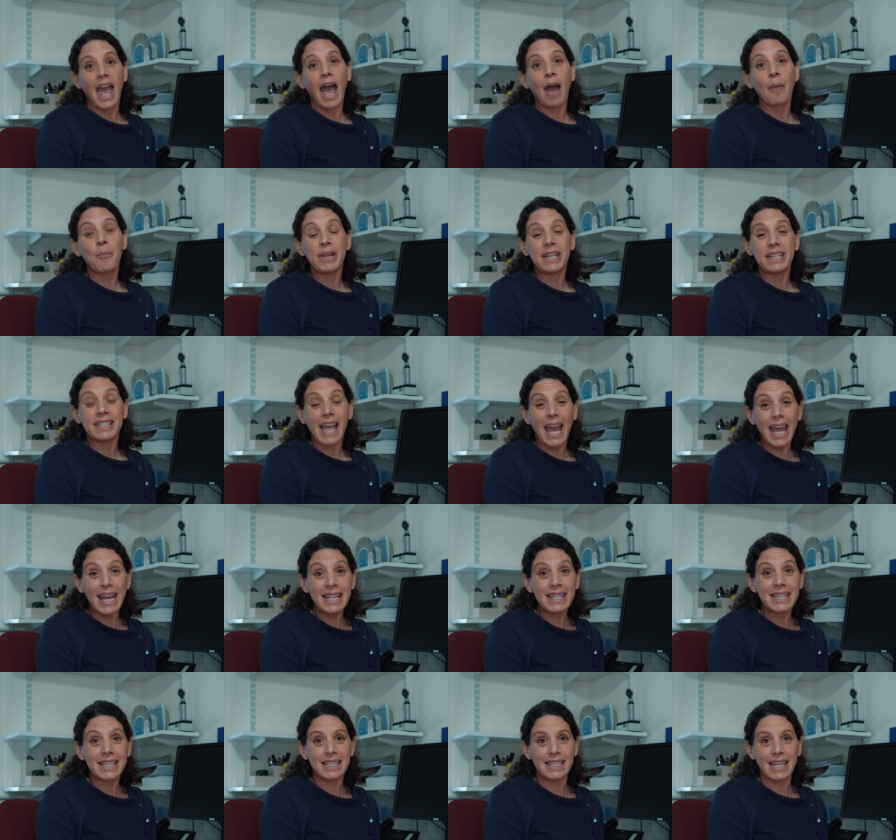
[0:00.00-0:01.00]
And we
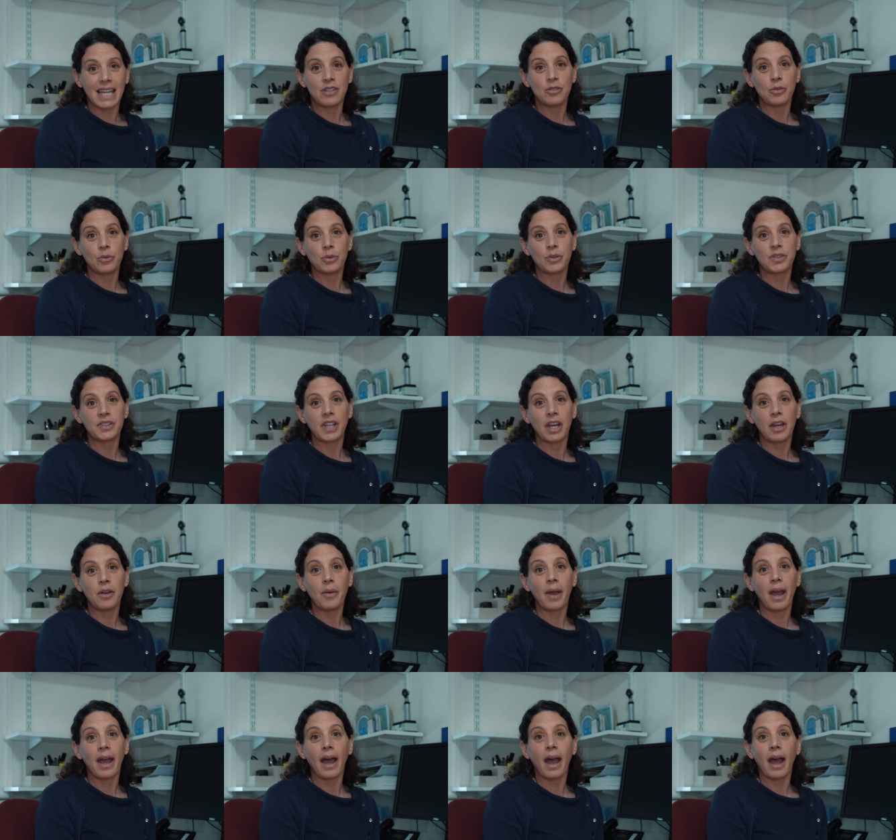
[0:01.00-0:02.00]
tend to send
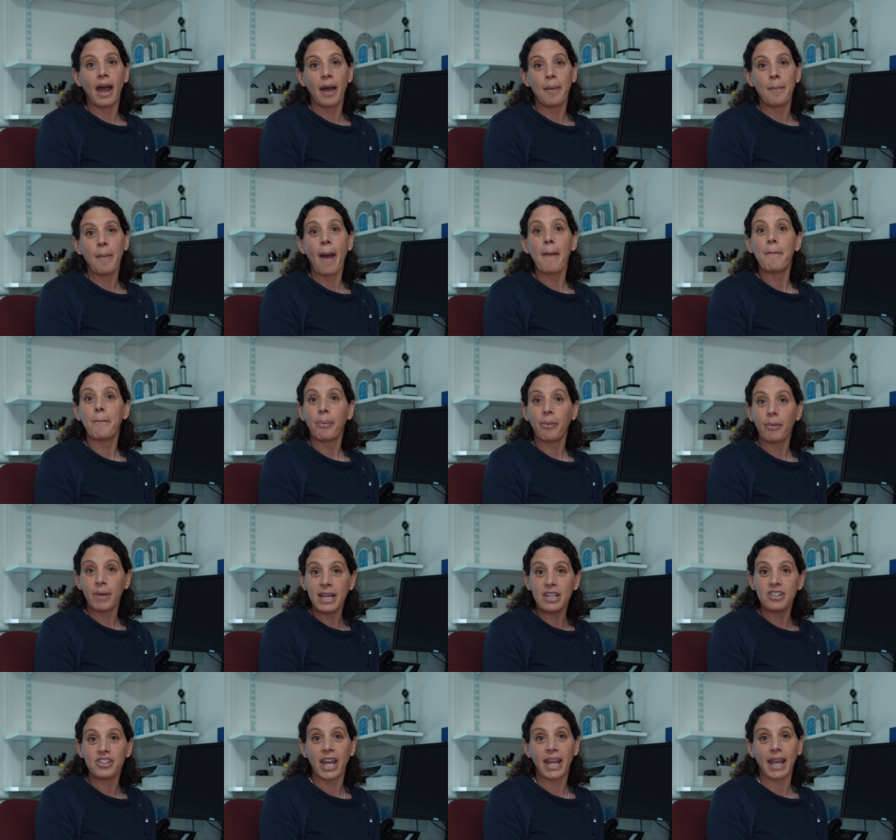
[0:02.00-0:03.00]
also a
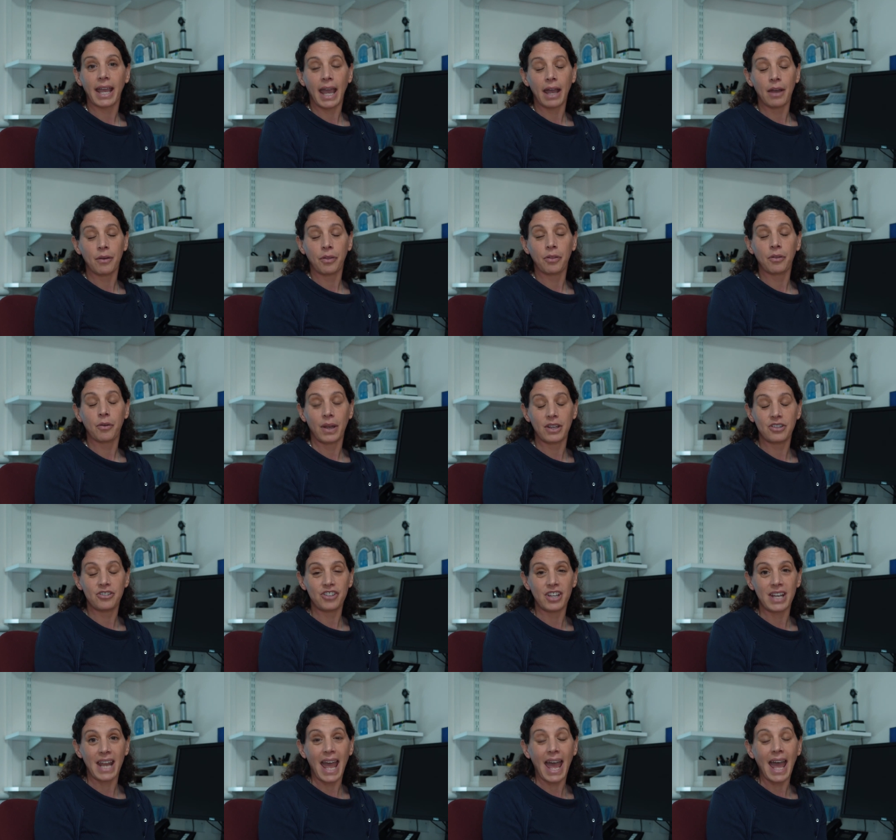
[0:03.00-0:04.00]
pre-check health
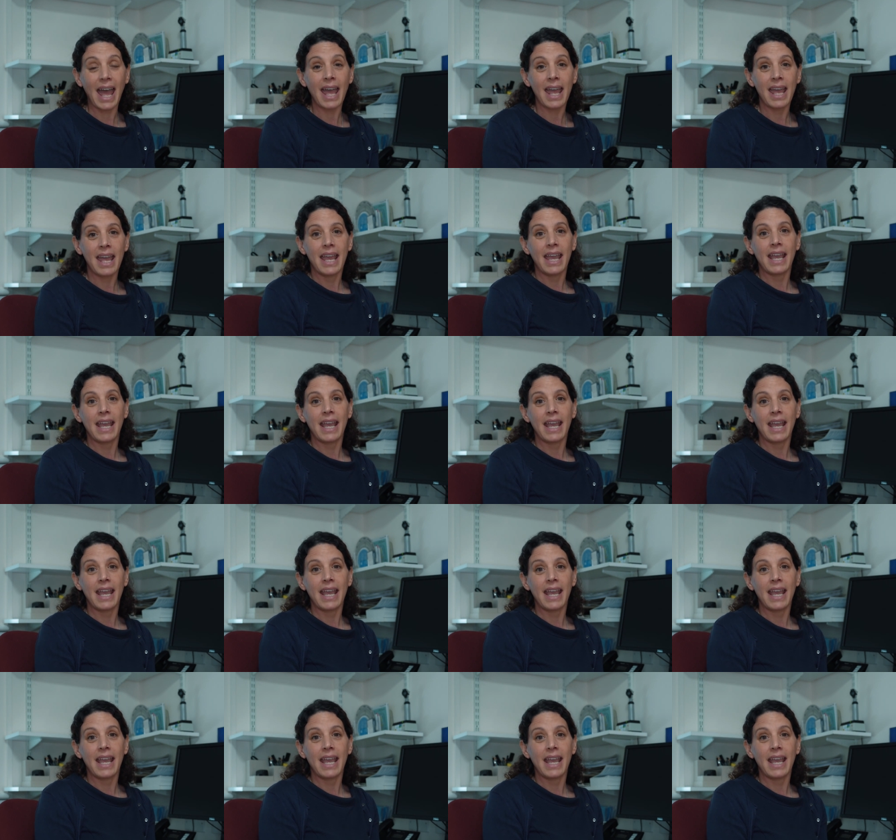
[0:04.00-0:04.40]
questionnaire